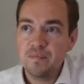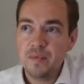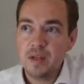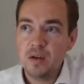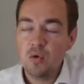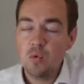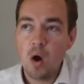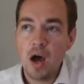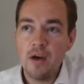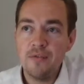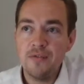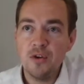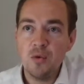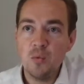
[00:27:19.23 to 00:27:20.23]
quite a
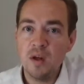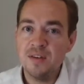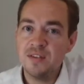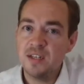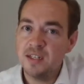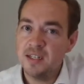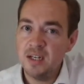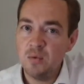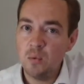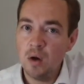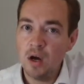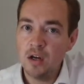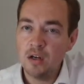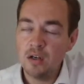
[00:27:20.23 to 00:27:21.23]
few ones that need
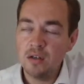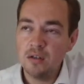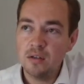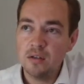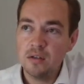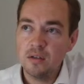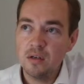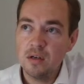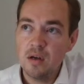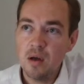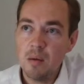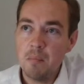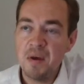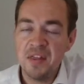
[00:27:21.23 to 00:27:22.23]
work,
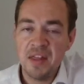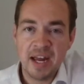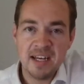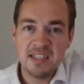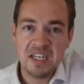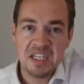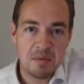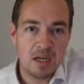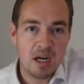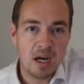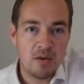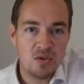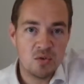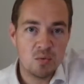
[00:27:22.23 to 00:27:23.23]
but they seem to be going
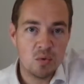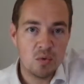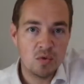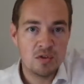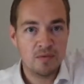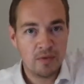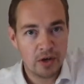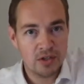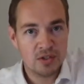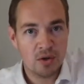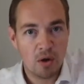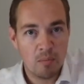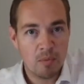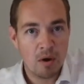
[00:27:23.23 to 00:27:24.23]
towards
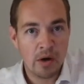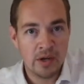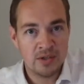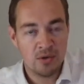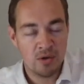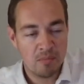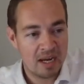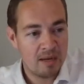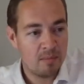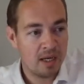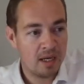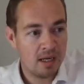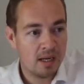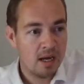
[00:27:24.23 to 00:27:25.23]
first-time buyers who are
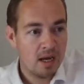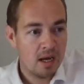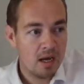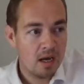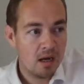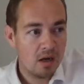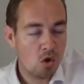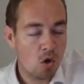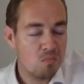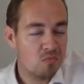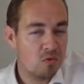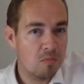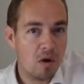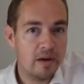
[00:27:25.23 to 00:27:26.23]
maybe
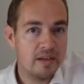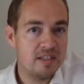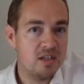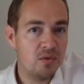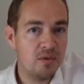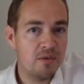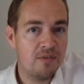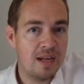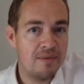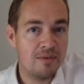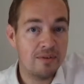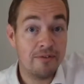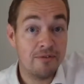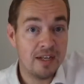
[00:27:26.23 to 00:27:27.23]
compromising on the level of
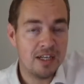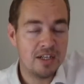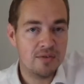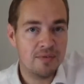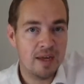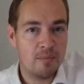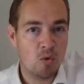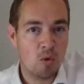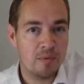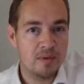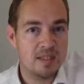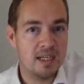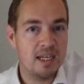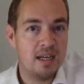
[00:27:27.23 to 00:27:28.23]
finish of their
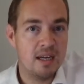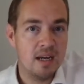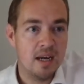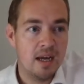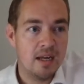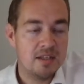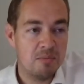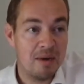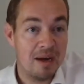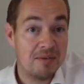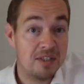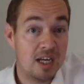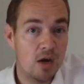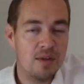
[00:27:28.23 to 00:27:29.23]
property to be able to
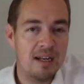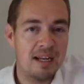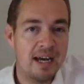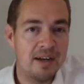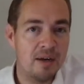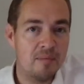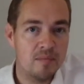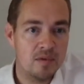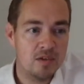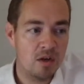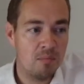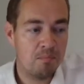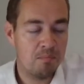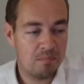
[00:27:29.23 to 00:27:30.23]
get on the ladder. So
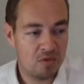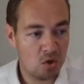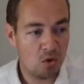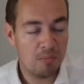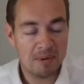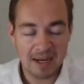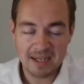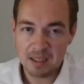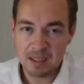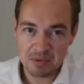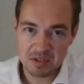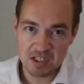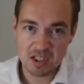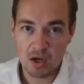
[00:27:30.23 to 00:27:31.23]
do a place up
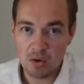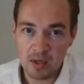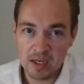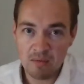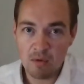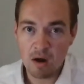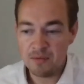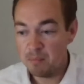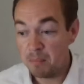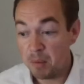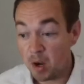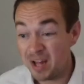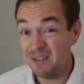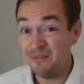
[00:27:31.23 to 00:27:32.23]
slowly rather than
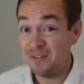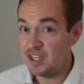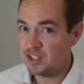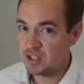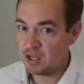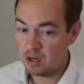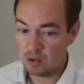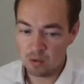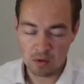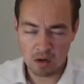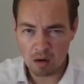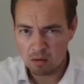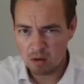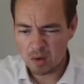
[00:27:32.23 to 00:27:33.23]
buying the finished article. And
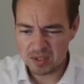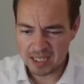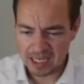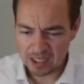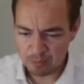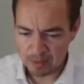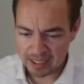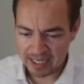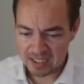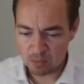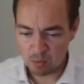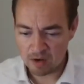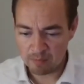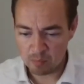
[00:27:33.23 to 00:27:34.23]
I'll go on to that a little bit later,
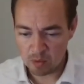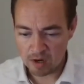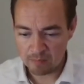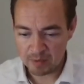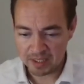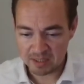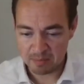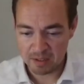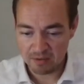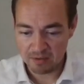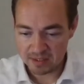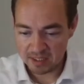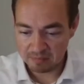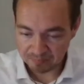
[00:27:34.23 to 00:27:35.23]
what I've been
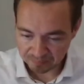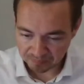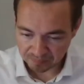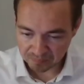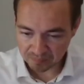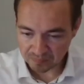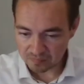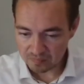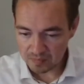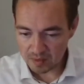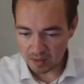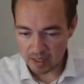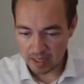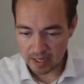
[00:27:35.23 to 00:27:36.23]
experiencing.
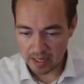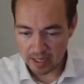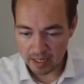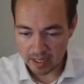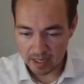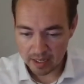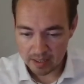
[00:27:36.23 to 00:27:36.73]
No